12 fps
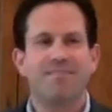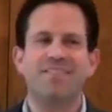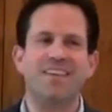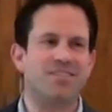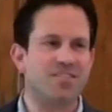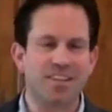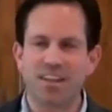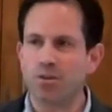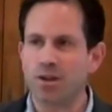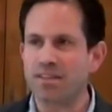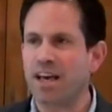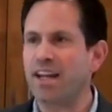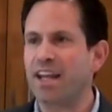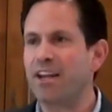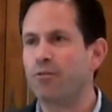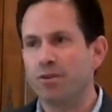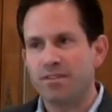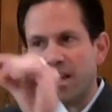It's just not so exciting, and
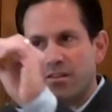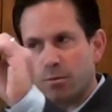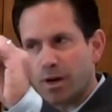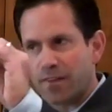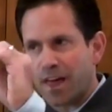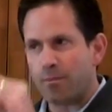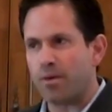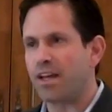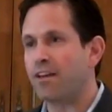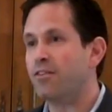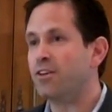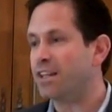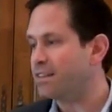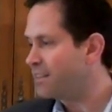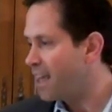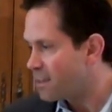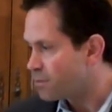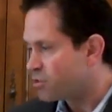everyone's heads are about that big. If you can
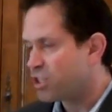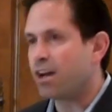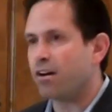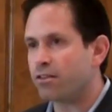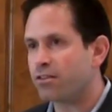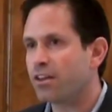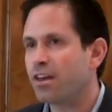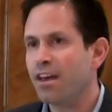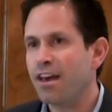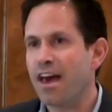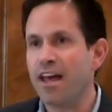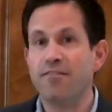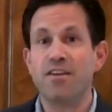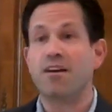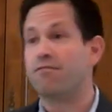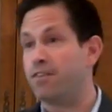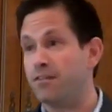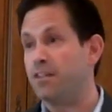take some chairs, and if you
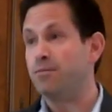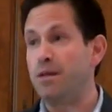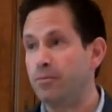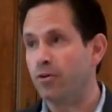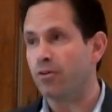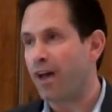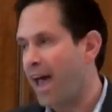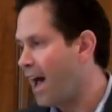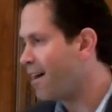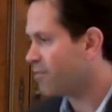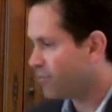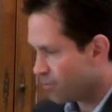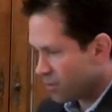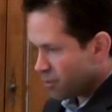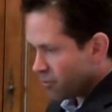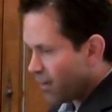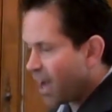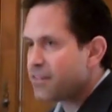have 15 people, have
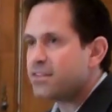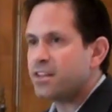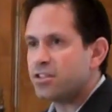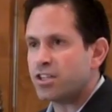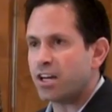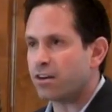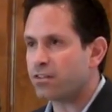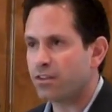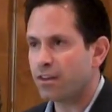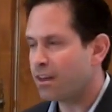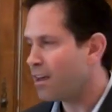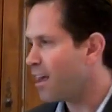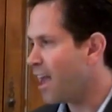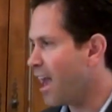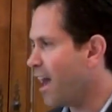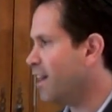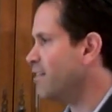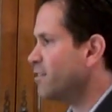5 sit in chairs,
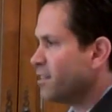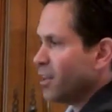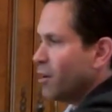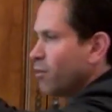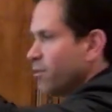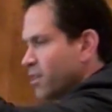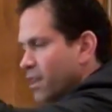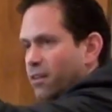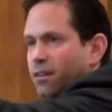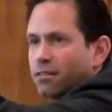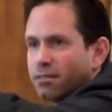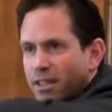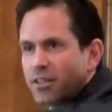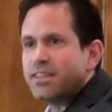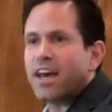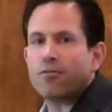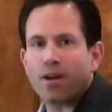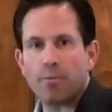and the other
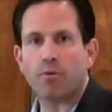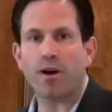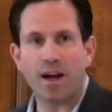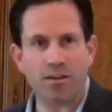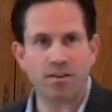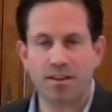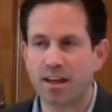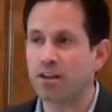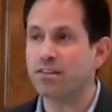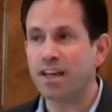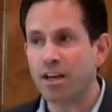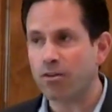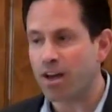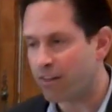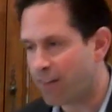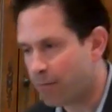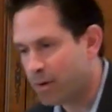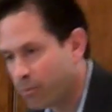10 wrap around. And also get creative. Have